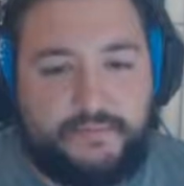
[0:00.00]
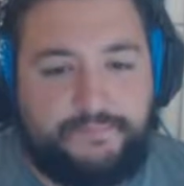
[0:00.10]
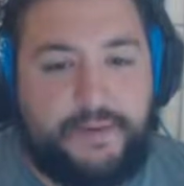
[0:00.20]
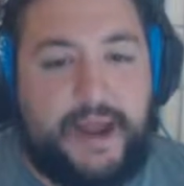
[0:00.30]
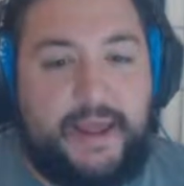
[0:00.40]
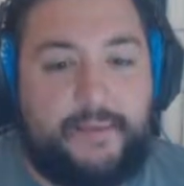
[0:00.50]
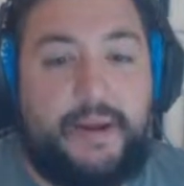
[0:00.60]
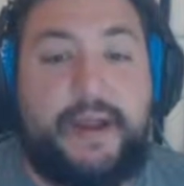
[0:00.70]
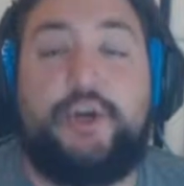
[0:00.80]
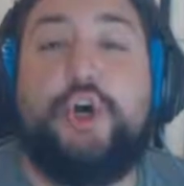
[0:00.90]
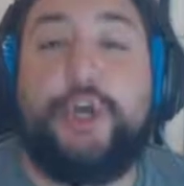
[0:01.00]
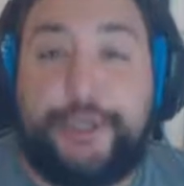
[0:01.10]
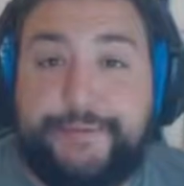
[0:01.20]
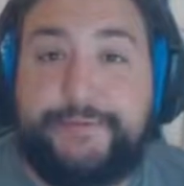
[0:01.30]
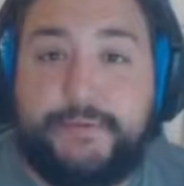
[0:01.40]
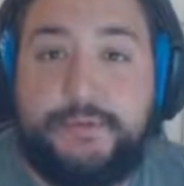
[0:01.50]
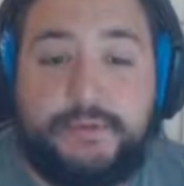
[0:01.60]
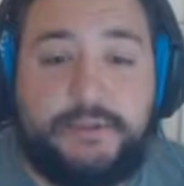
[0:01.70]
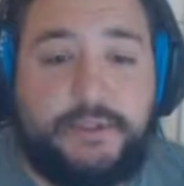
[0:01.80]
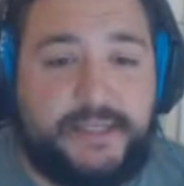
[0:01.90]
but I could,
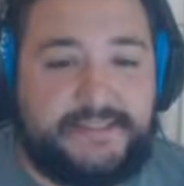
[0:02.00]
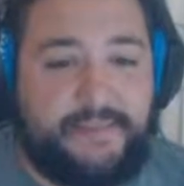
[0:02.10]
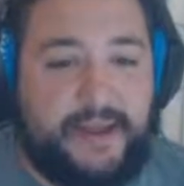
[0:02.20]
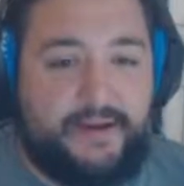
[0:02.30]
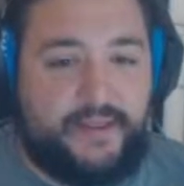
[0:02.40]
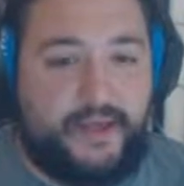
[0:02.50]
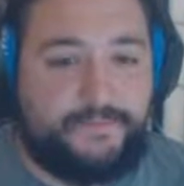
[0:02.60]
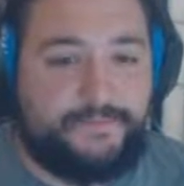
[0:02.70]
is the main thing.